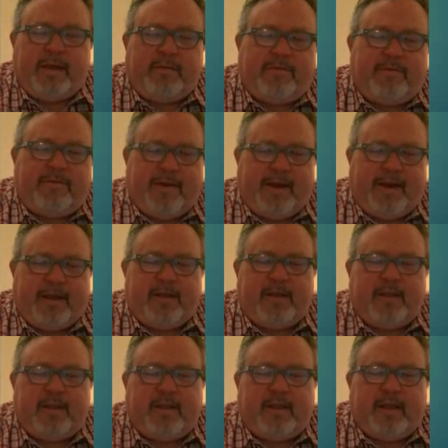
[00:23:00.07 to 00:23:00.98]
and
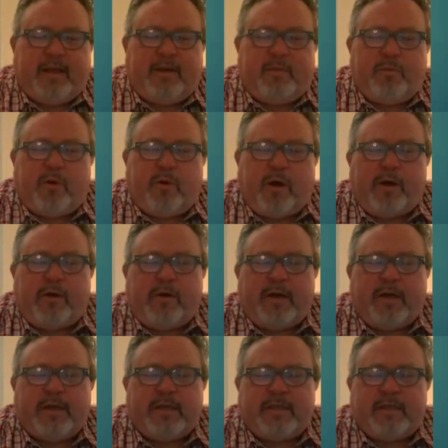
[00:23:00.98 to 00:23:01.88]
faith that
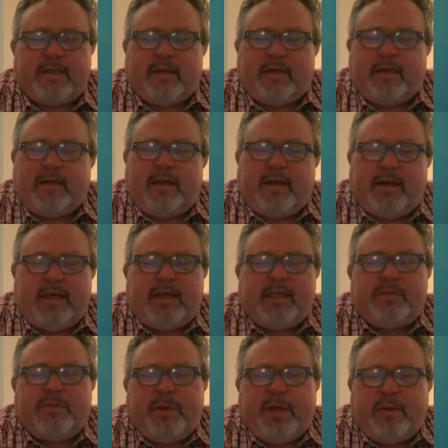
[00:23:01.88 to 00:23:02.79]
progress
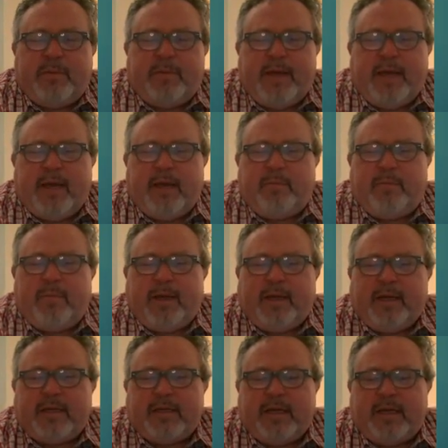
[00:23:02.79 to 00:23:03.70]
is being made
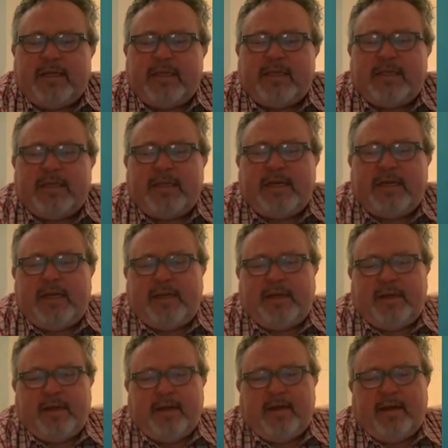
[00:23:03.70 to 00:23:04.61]
because I see